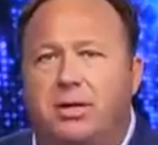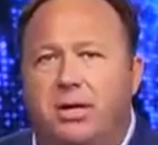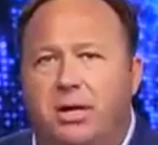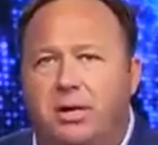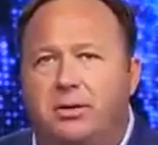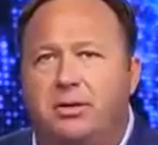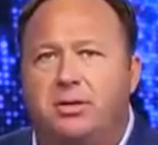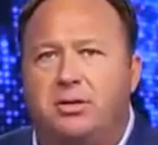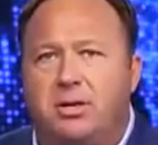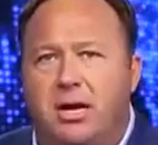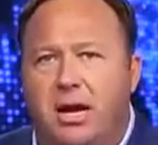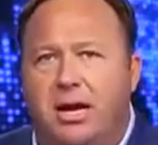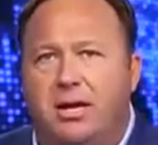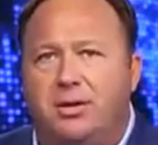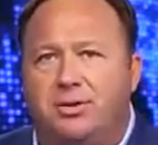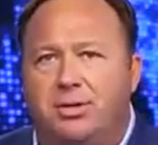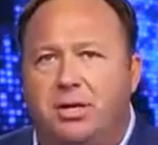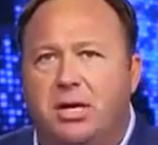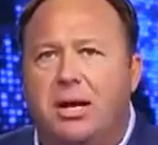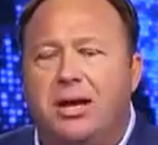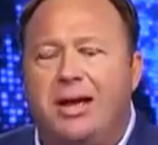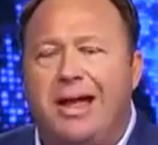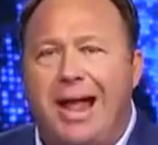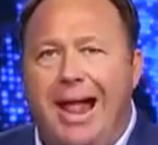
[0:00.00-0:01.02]
in the states
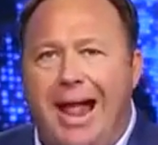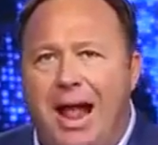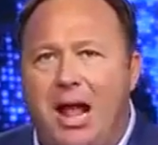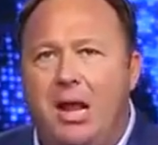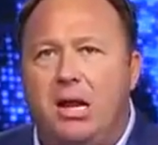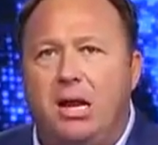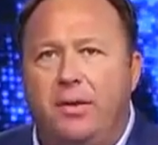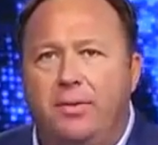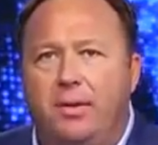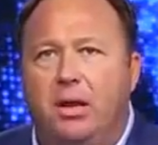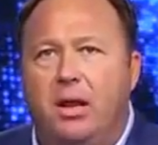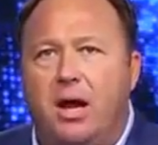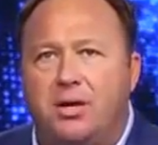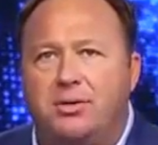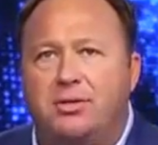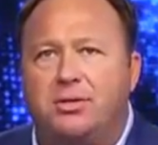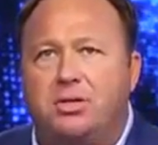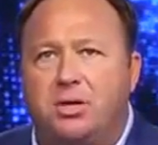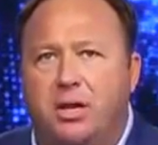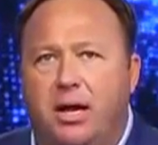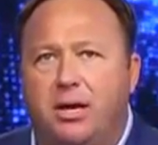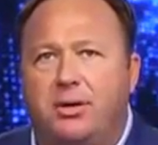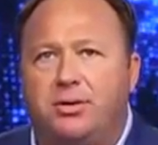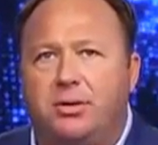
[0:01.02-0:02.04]
and in the
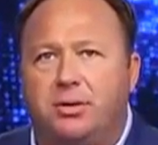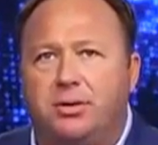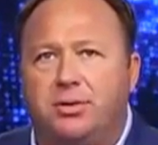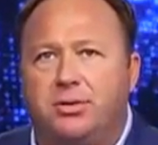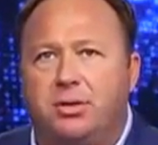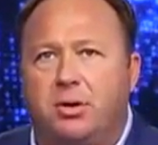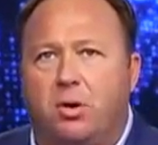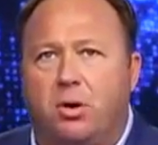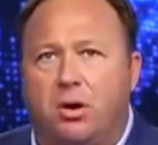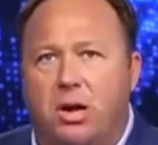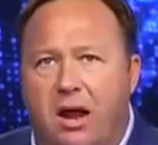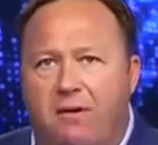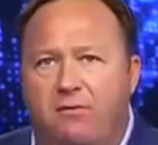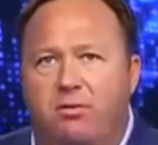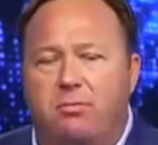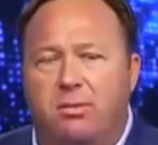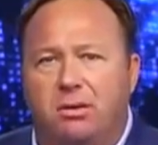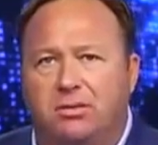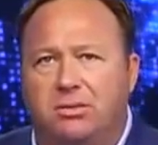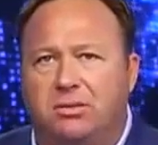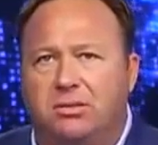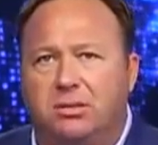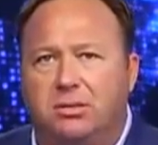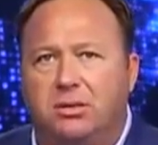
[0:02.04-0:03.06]
legislatures or
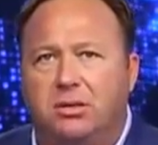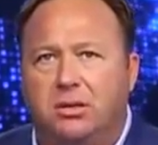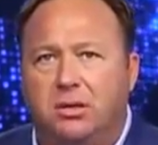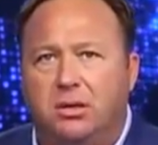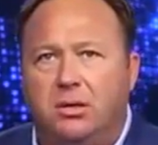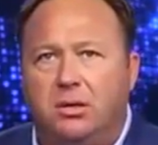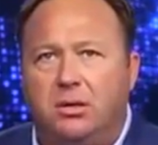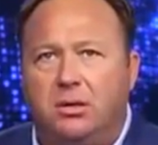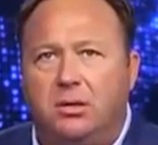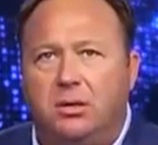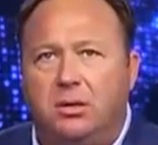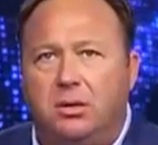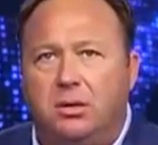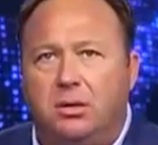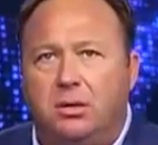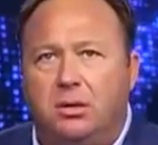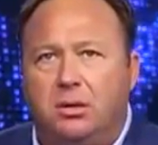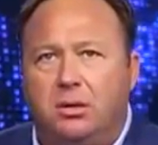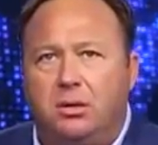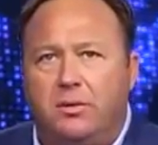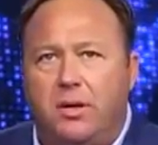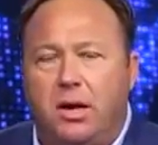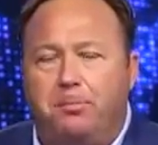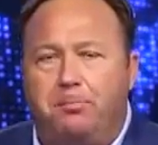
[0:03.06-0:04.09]
governments.
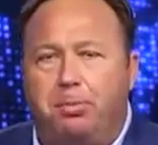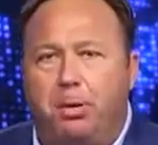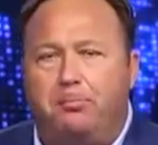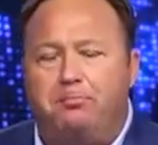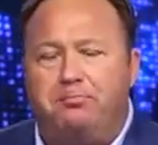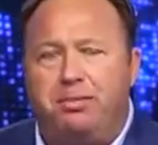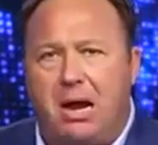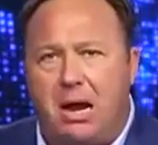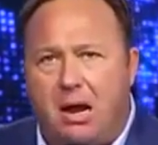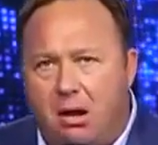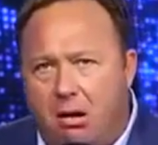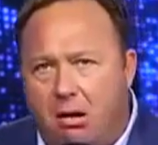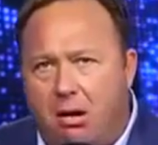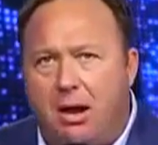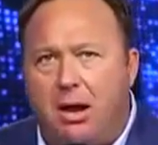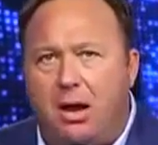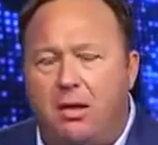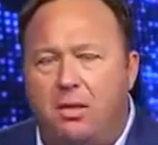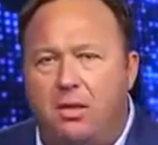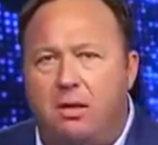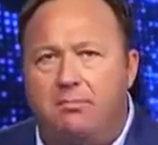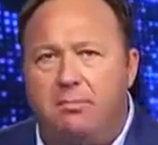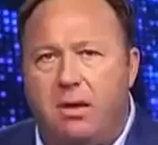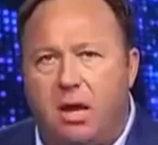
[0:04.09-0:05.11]
They're preparing
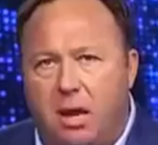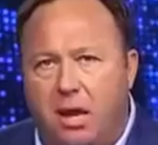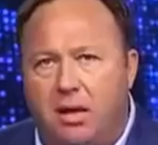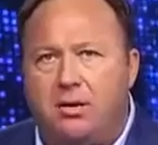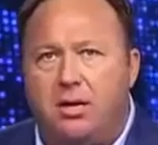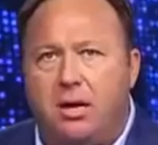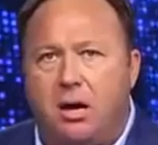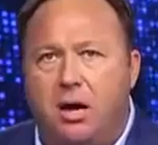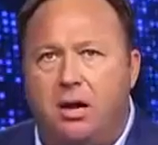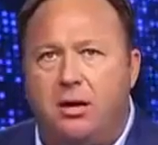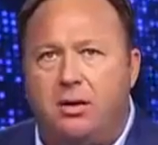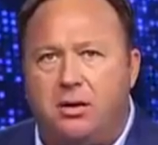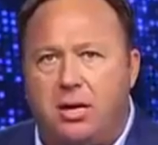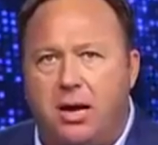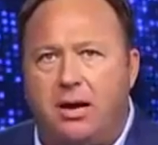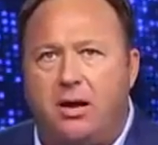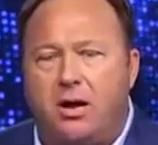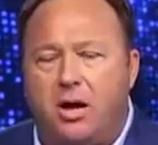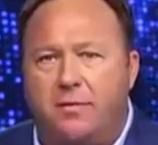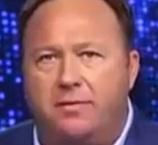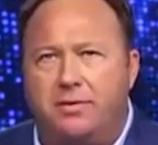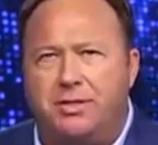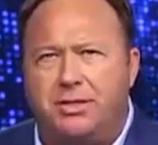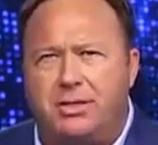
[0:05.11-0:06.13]
the military to take
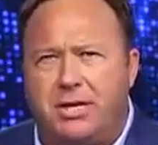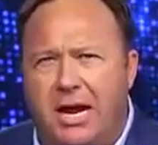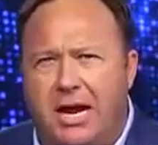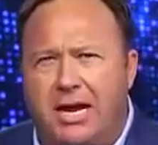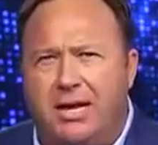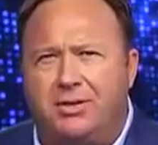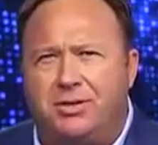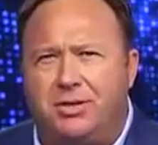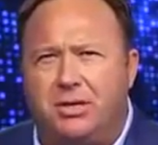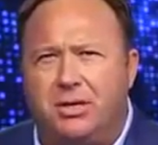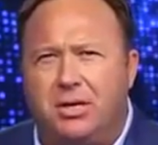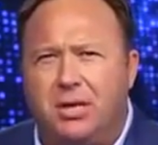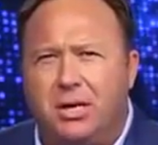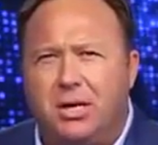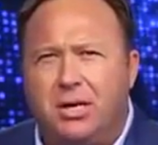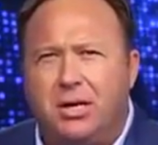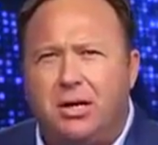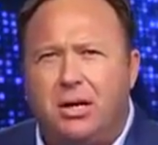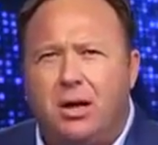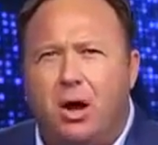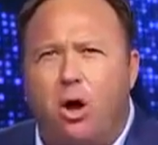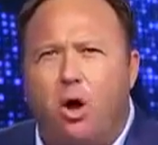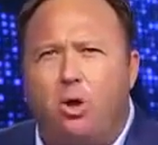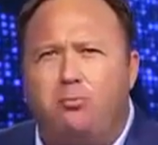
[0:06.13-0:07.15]
over states.
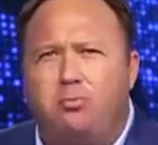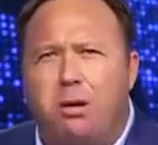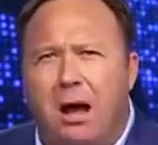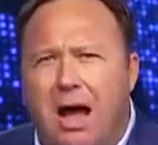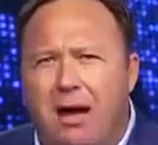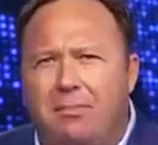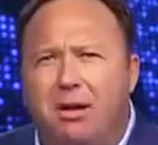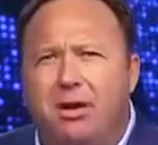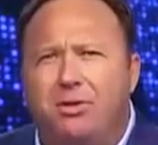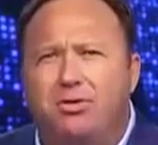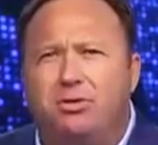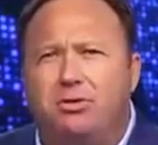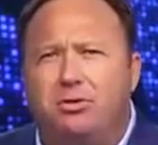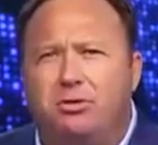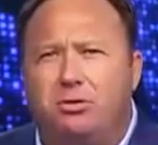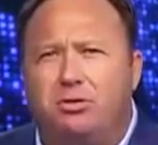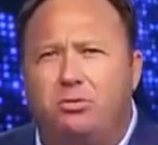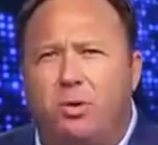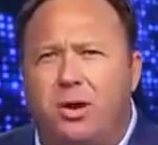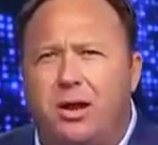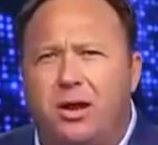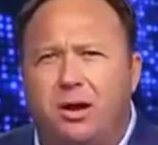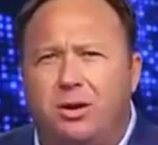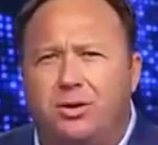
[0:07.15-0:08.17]
Obama
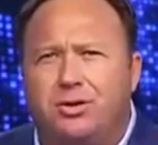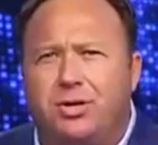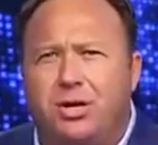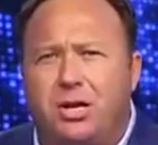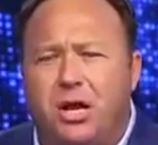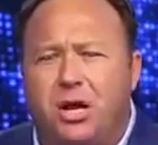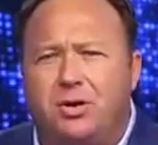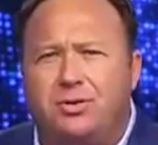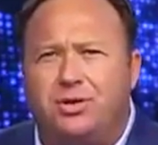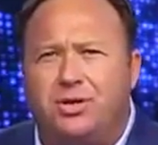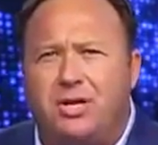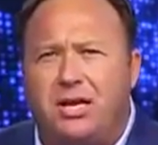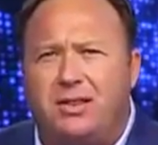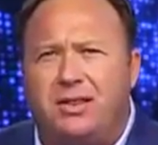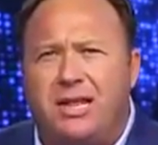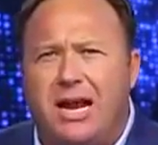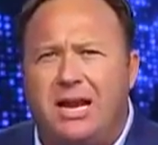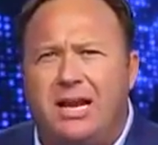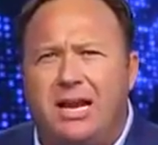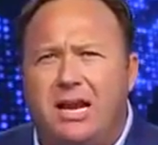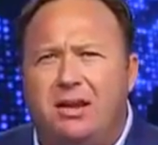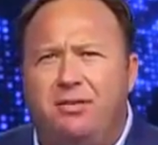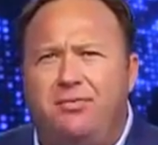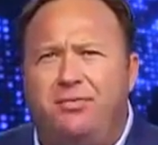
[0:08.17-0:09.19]
3 years ago said they'd
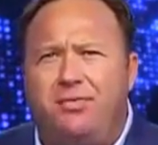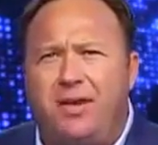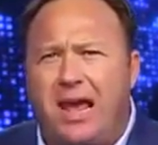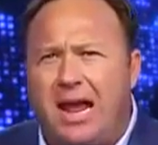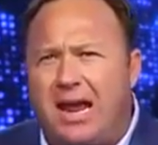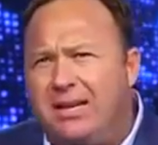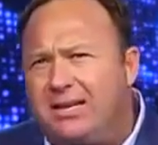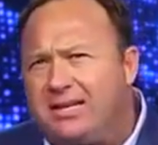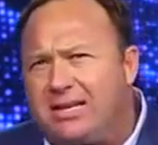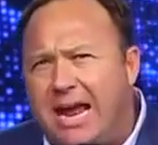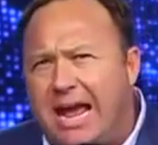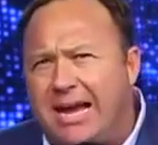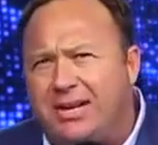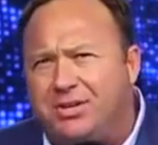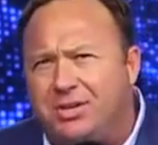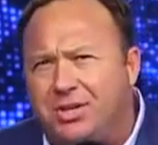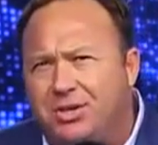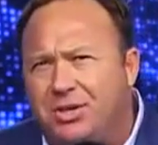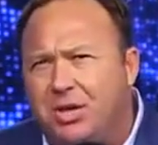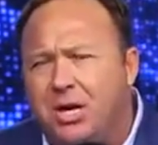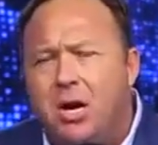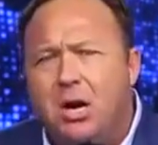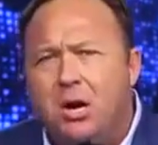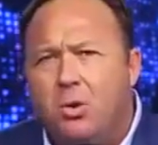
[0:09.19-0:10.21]
invade
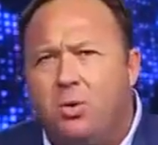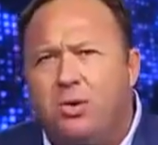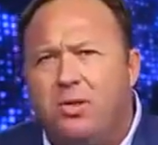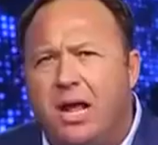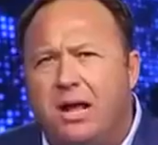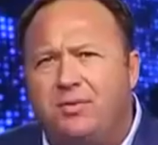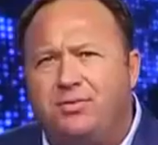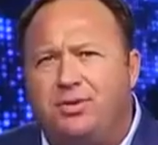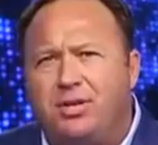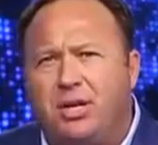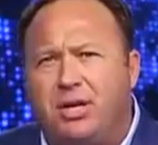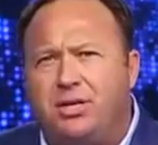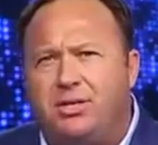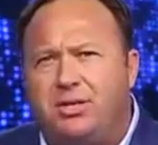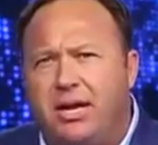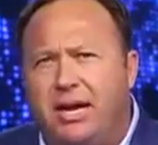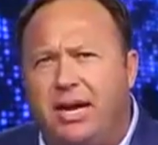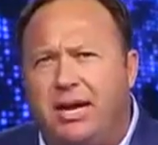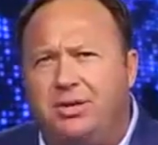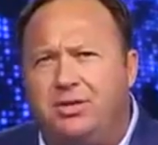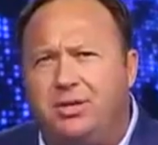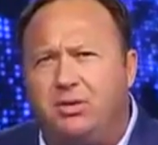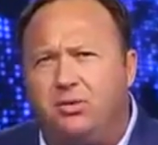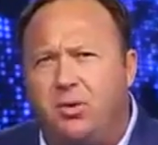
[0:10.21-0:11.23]
Texas with
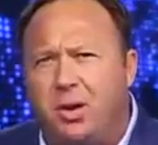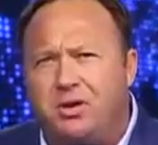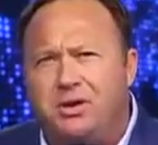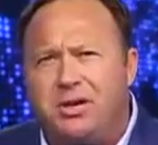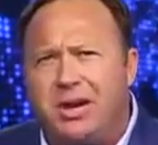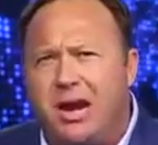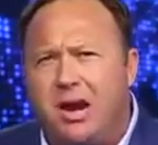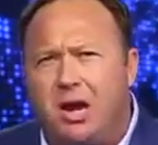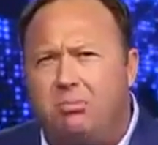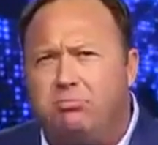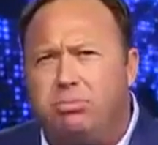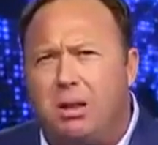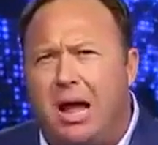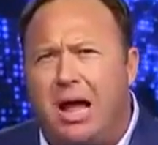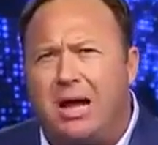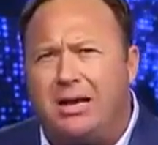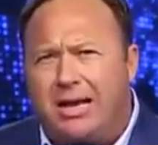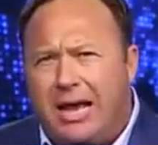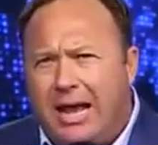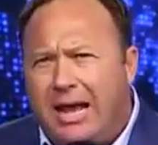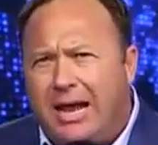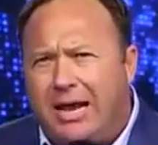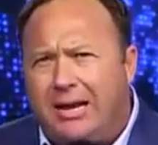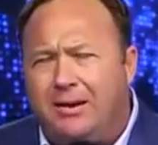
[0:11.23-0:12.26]
F-16s and run an air
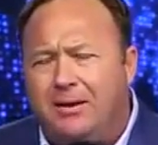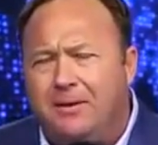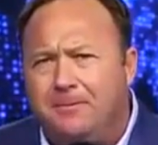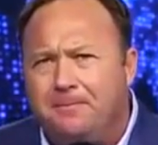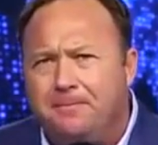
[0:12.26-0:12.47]
blockade.